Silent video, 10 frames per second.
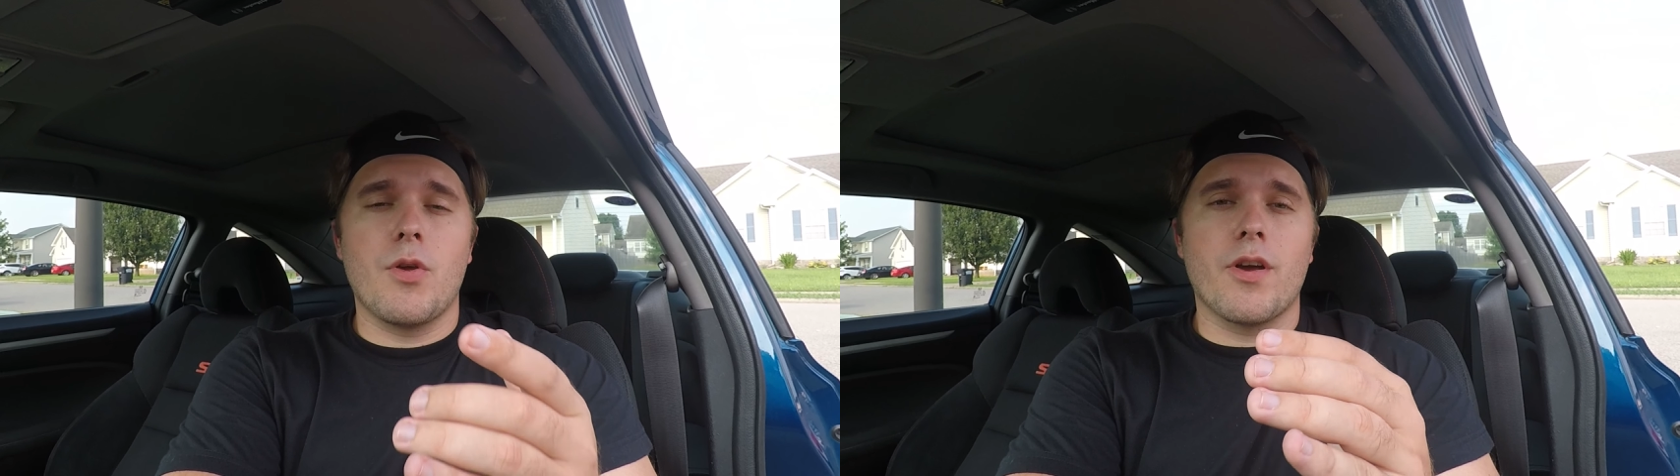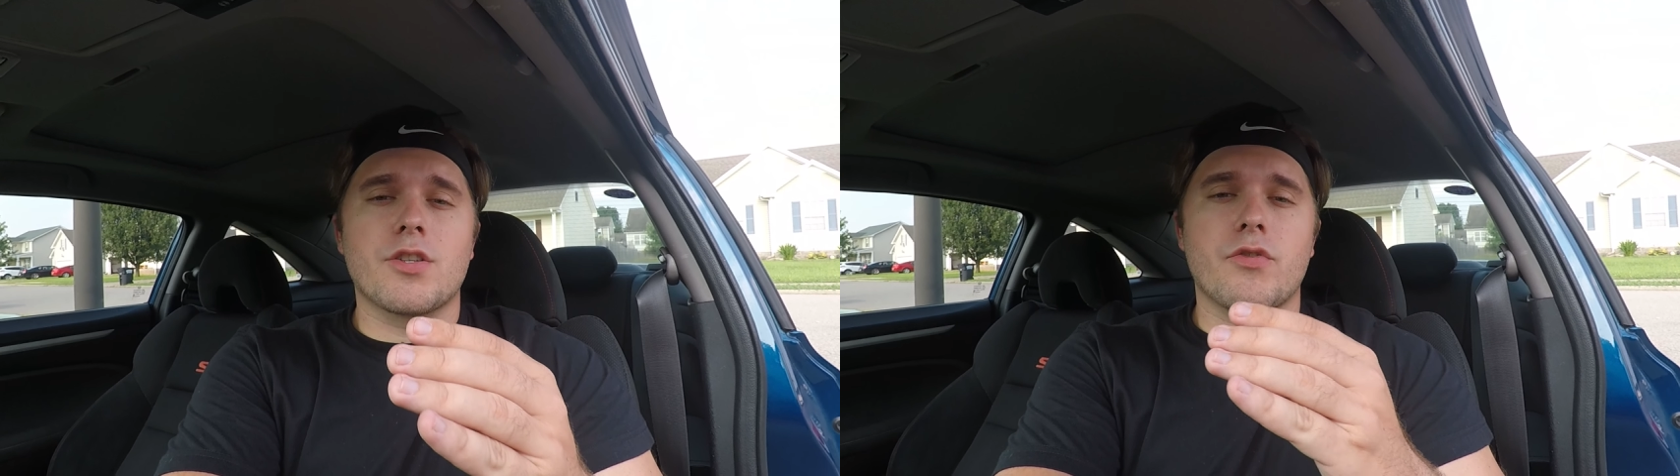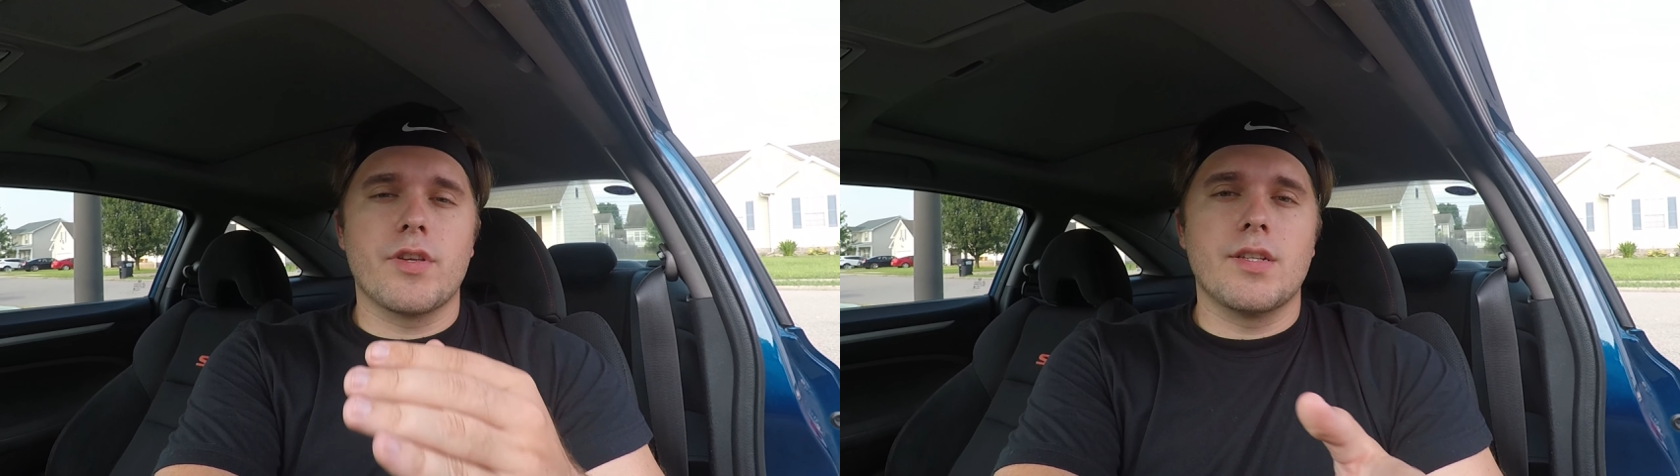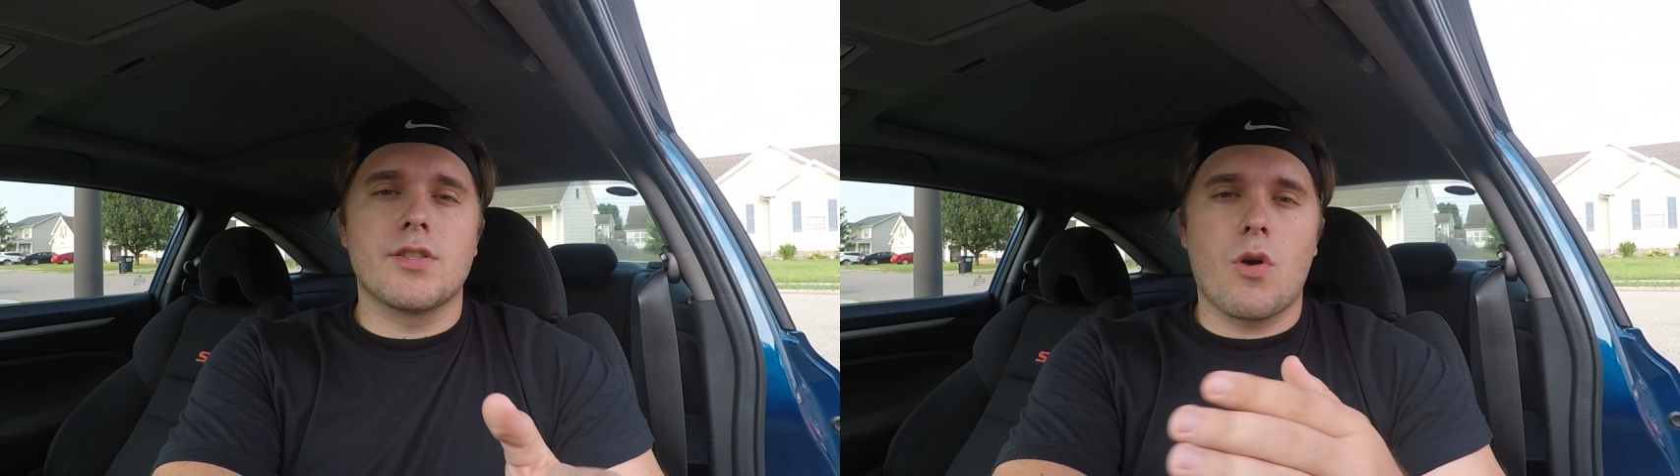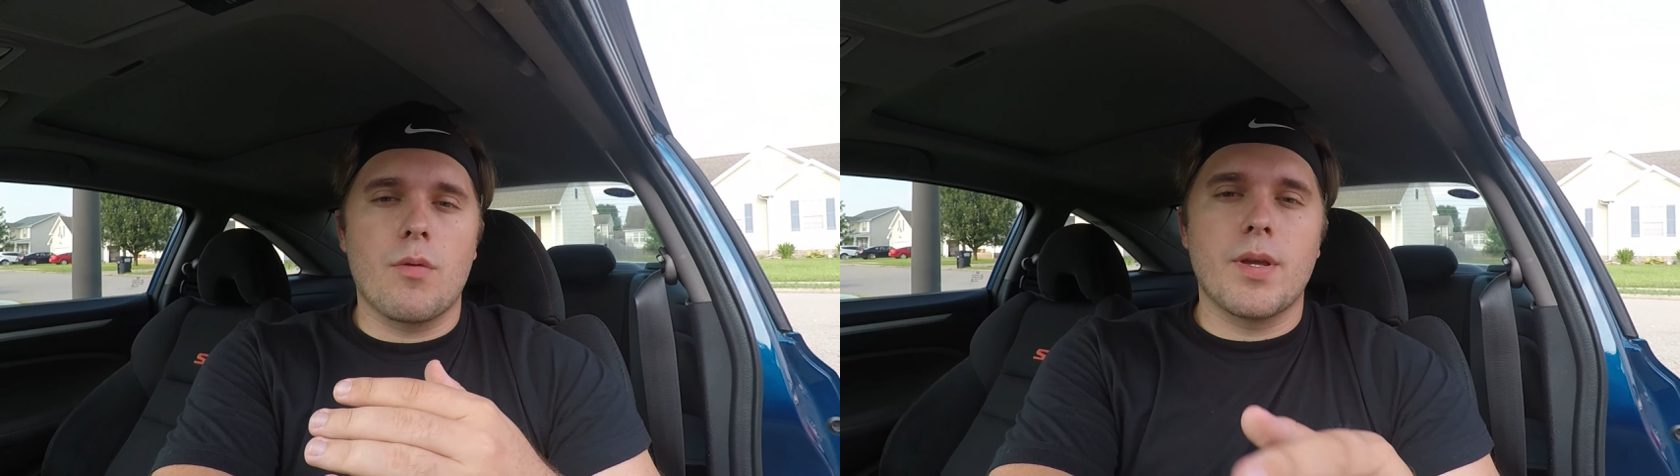you actually
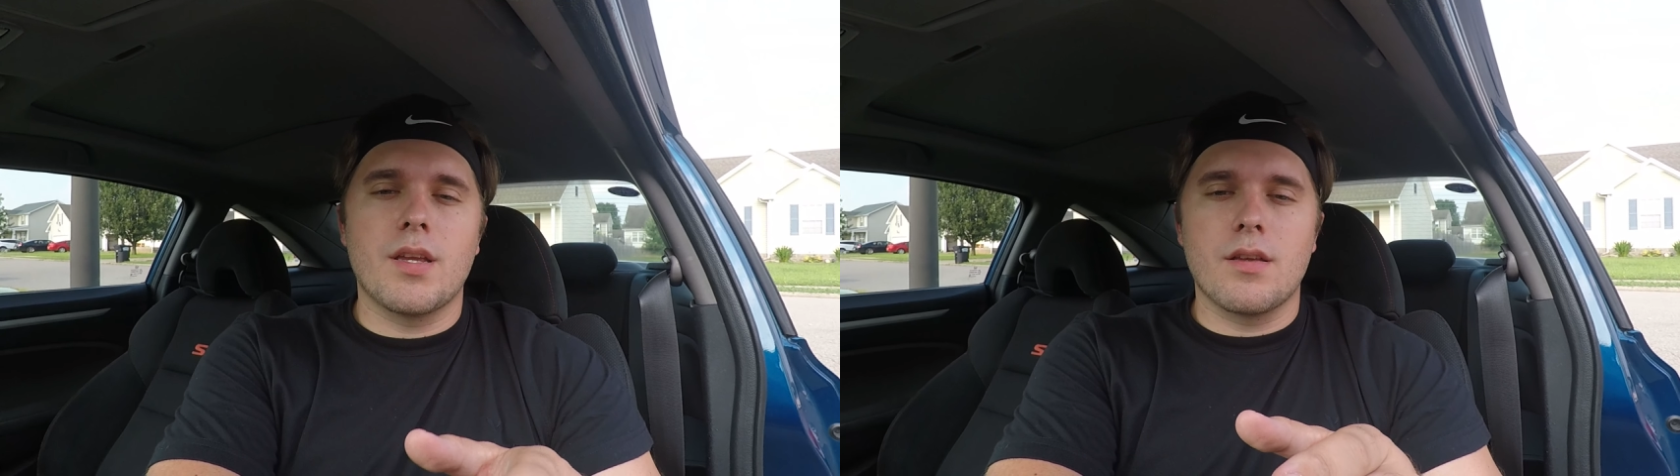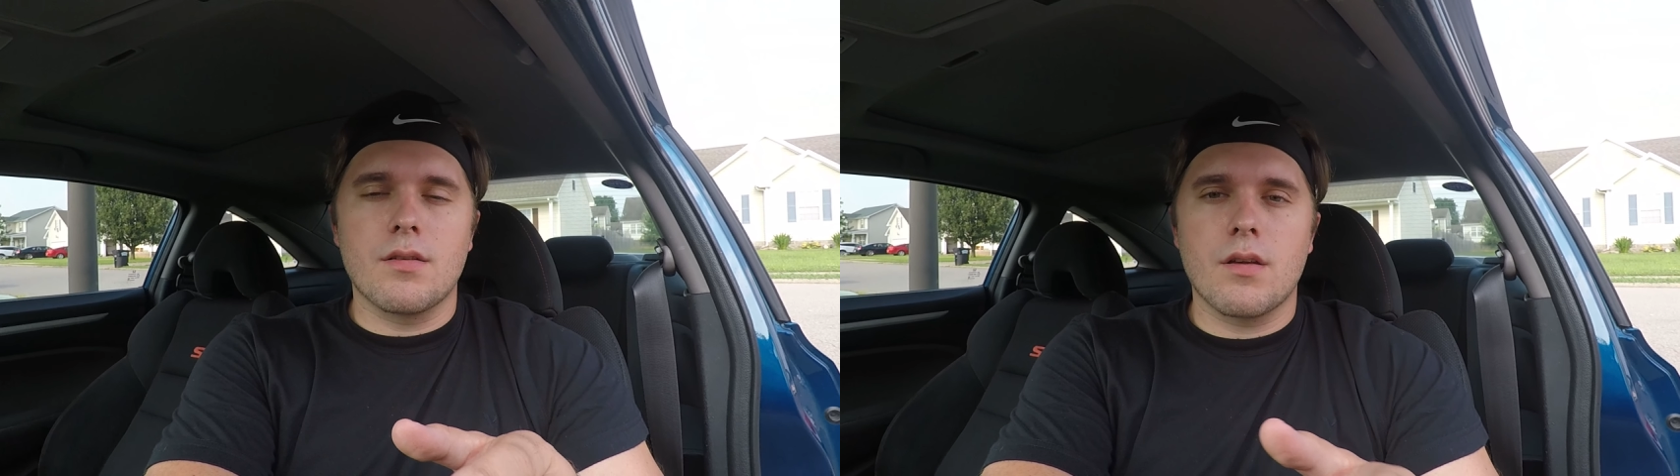saw me,